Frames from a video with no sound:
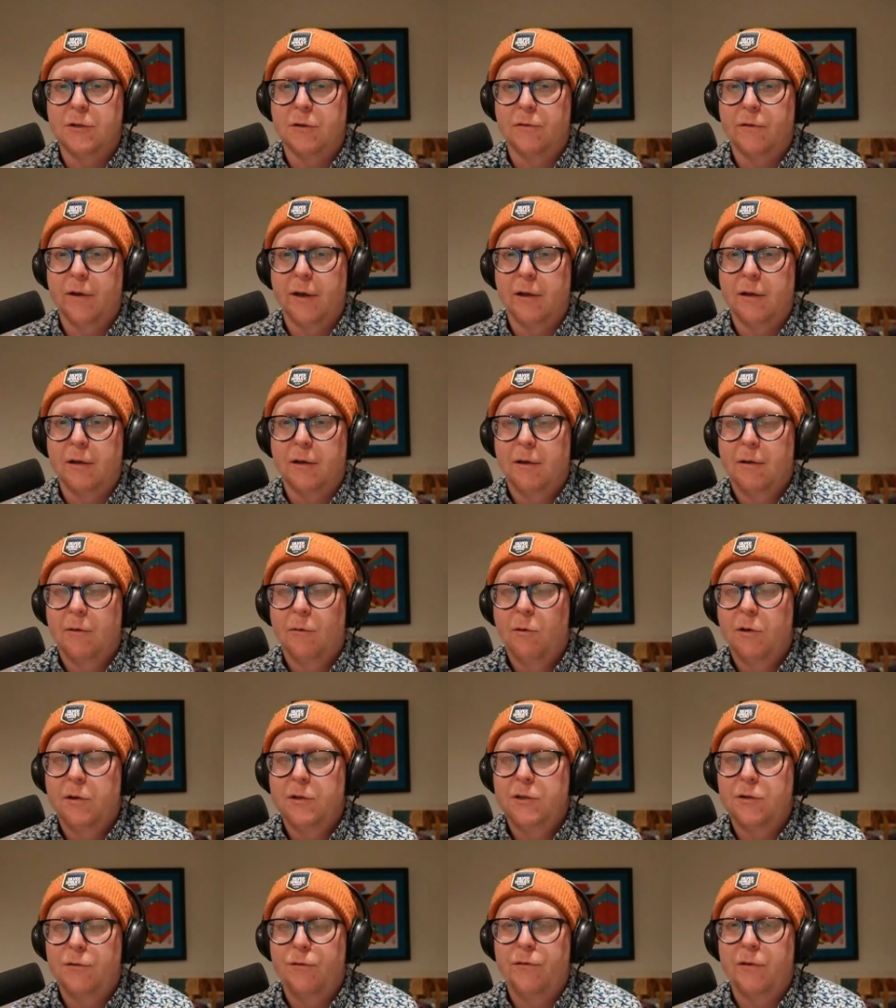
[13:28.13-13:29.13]
so bad?
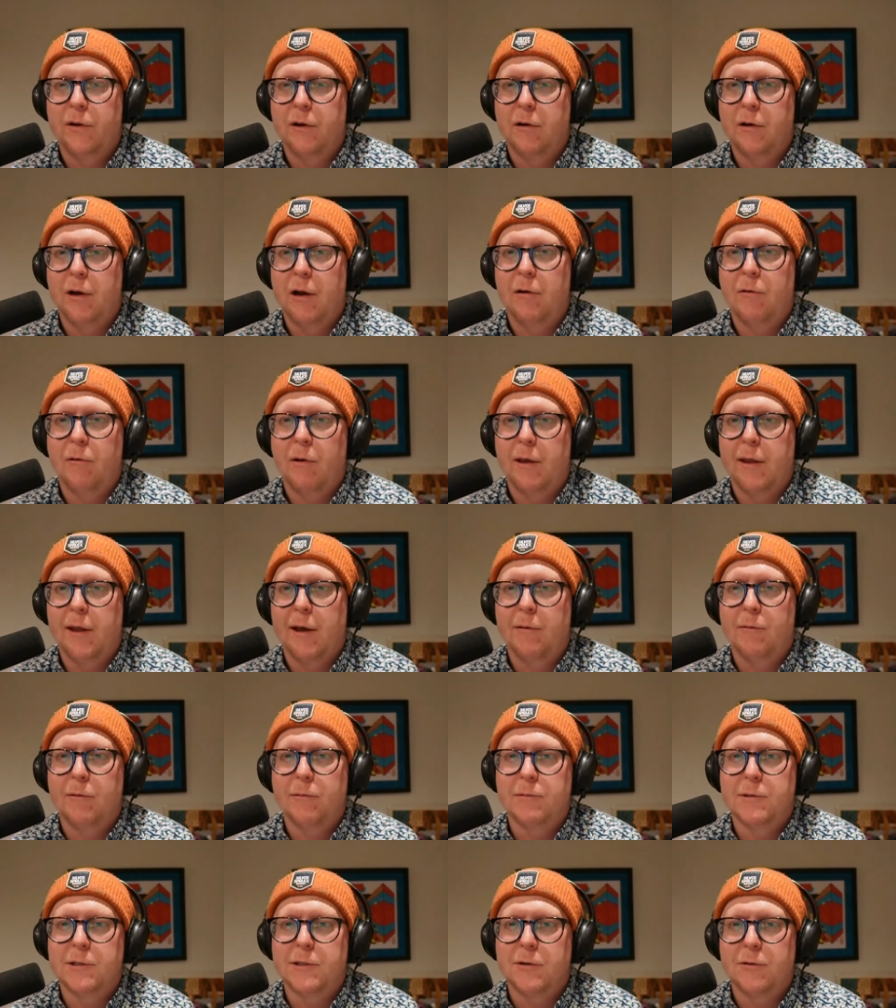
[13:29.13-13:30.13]
Did you figure out why that
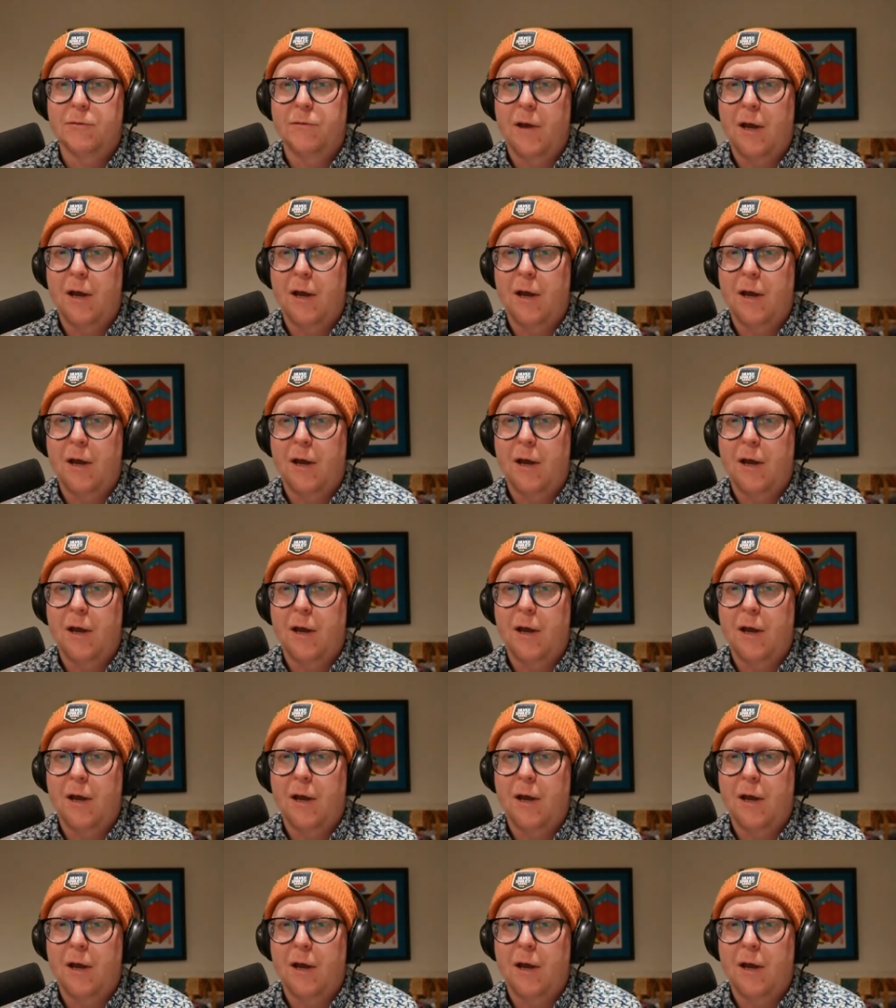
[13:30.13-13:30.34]
one was so